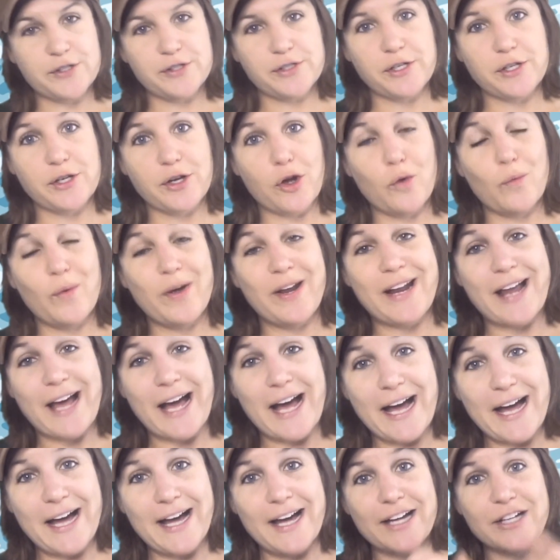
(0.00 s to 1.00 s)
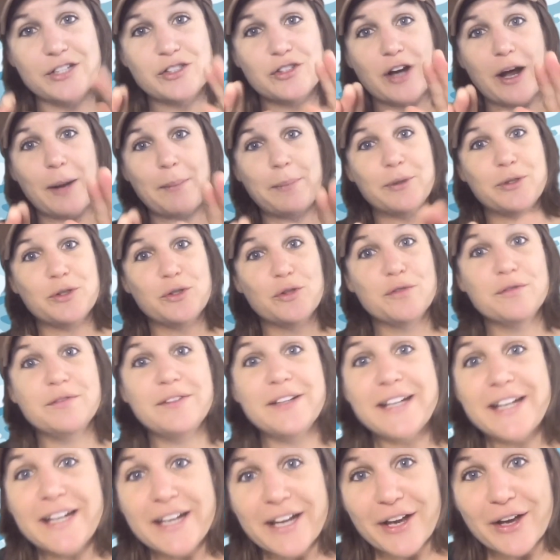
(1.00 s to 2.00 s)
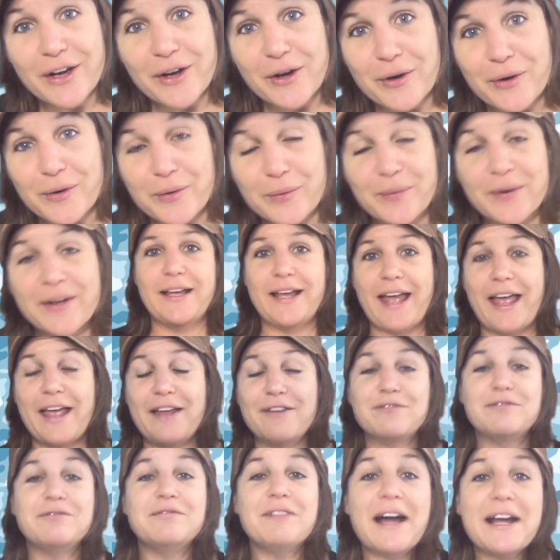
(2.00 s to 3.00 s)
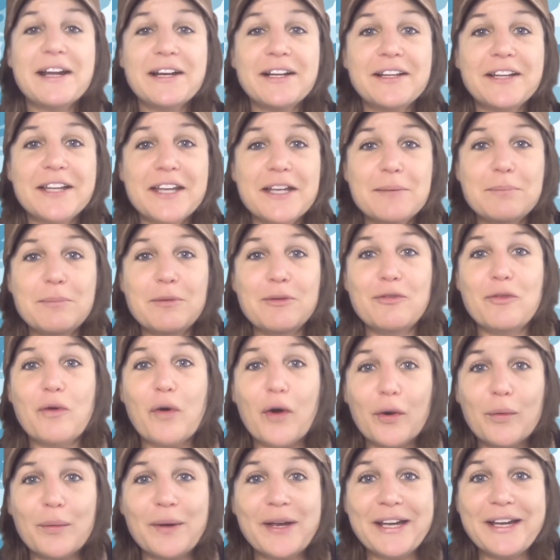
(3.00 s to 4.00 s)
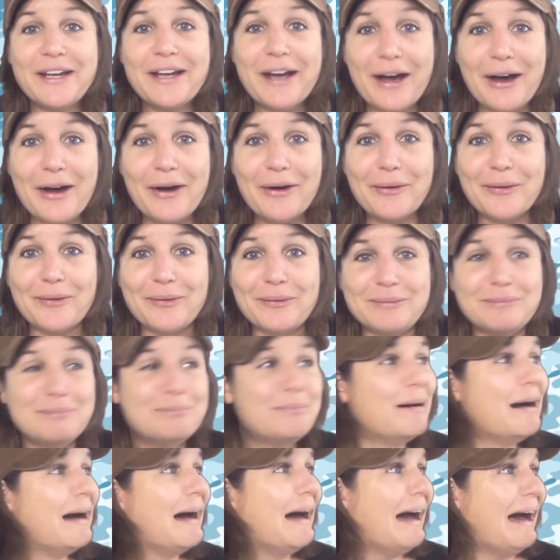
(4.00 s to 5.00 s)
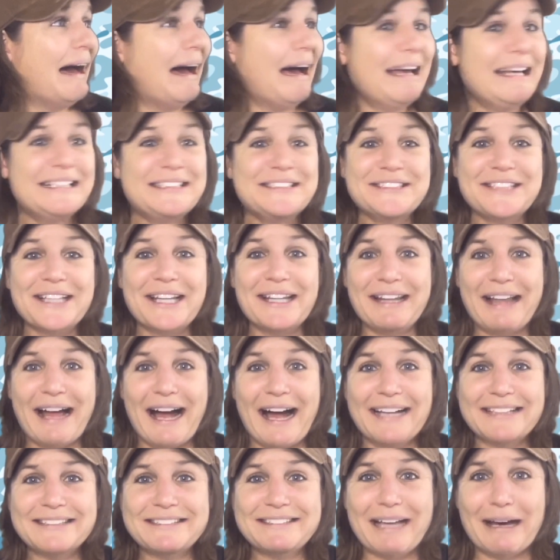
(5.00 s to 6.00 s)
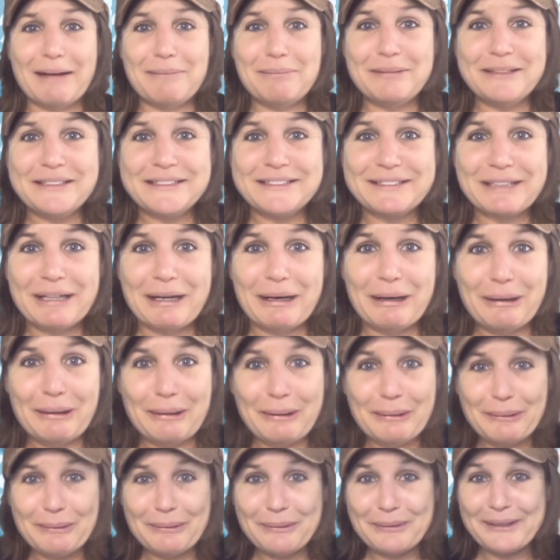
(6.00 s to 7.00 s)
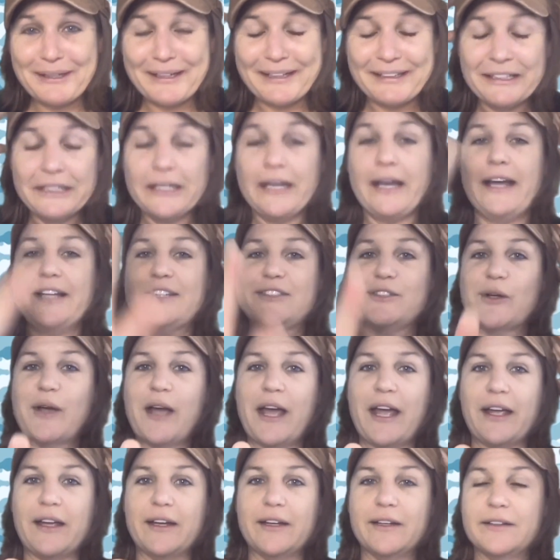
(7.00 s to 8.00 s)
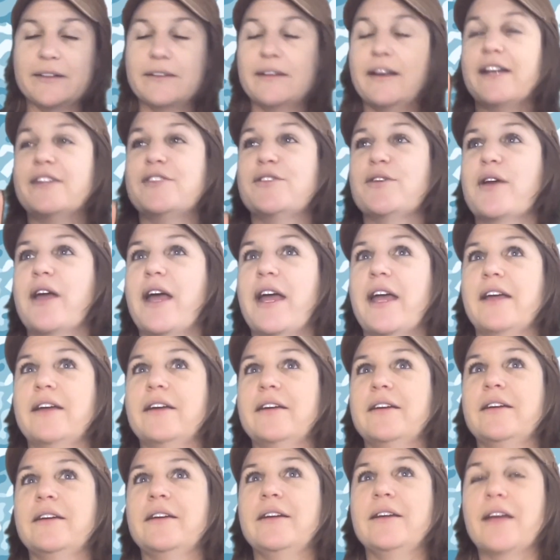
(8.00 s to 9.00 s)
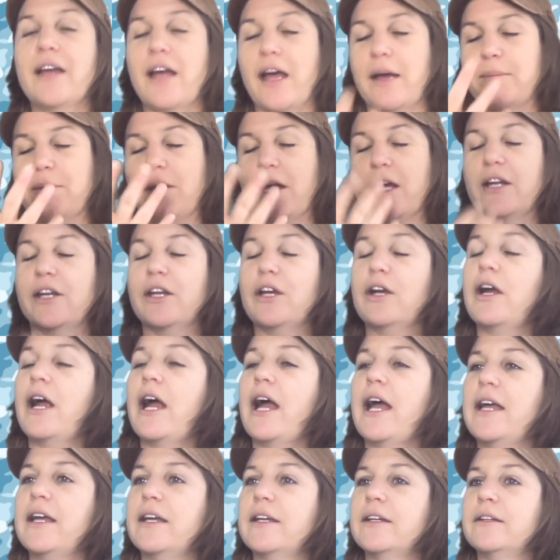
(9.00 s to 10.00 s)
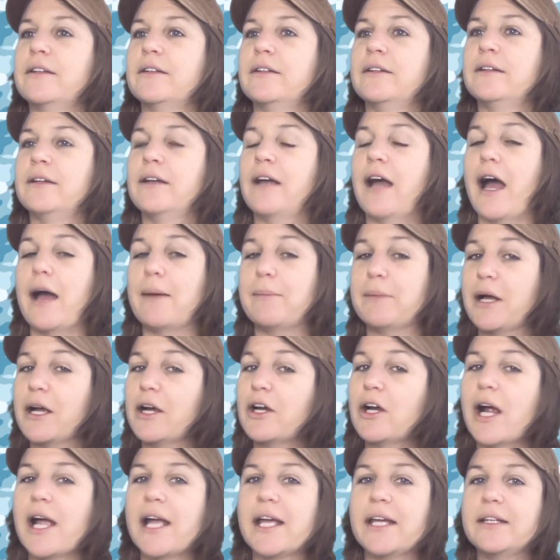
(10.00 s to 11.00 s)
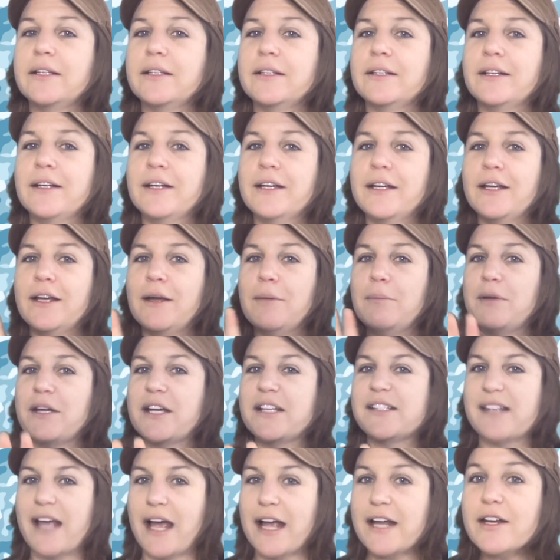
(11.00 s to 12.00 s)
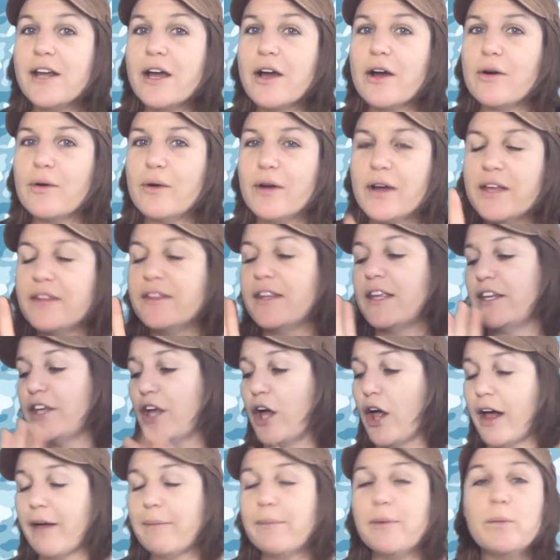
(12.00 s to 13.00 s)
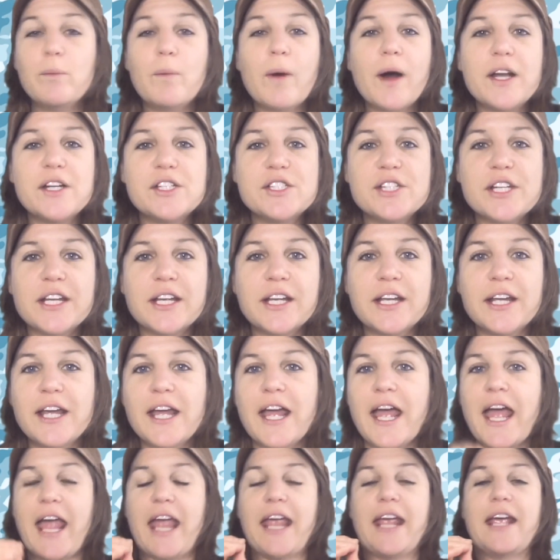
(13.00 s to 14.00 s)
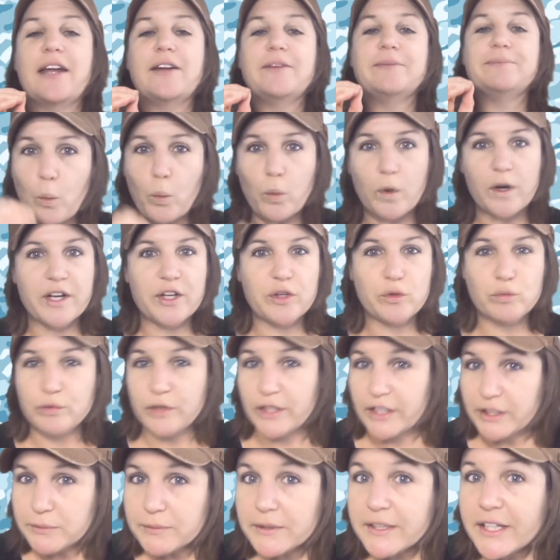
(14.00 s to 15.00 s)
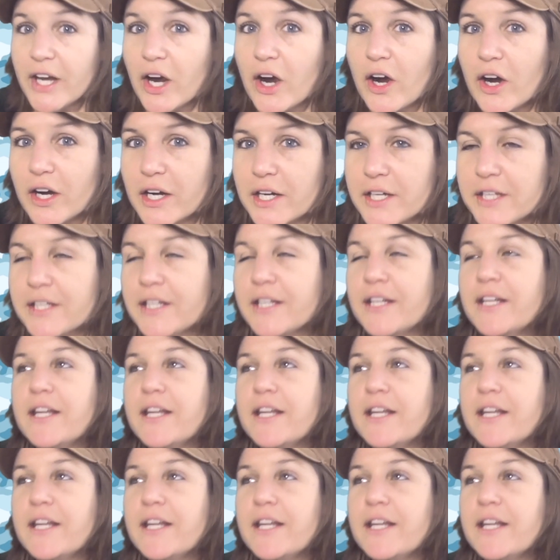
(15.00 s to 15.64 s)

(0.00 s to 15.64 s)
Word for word: to know when I drop a new video and finally, before we go, but it's the last episode. It's okay. It's okay. I'm not gonna cry. I'm not crying because I know that y'all have been watching and working really, really hard